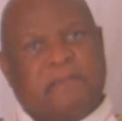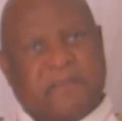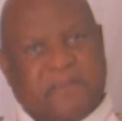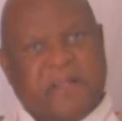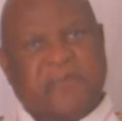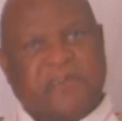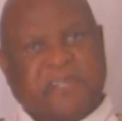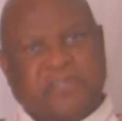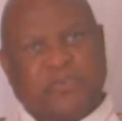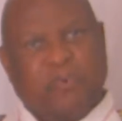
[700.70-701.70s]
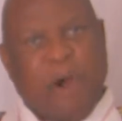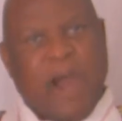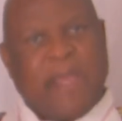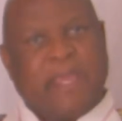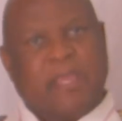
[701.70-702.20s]
the real reason
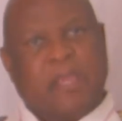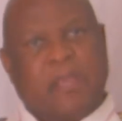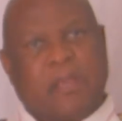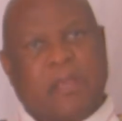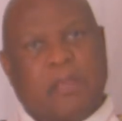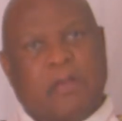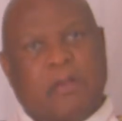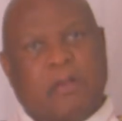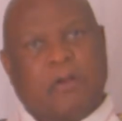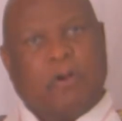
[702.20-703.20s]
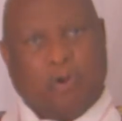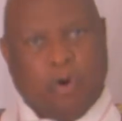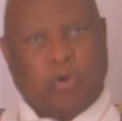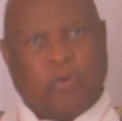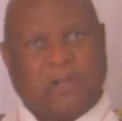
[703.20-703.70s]
why
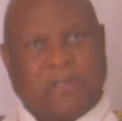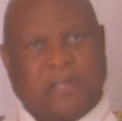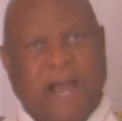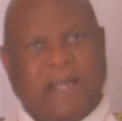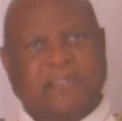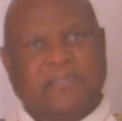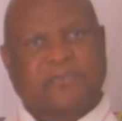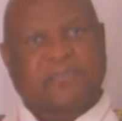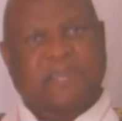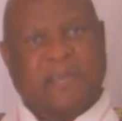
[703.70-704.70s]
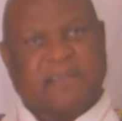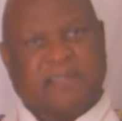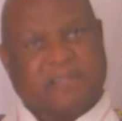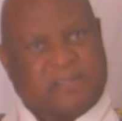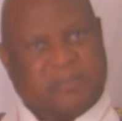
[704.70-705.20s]
God wanted us to start
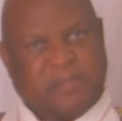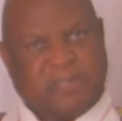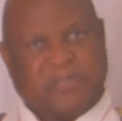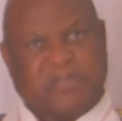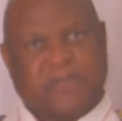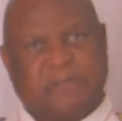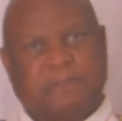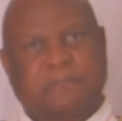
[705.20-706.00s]
the children ministry.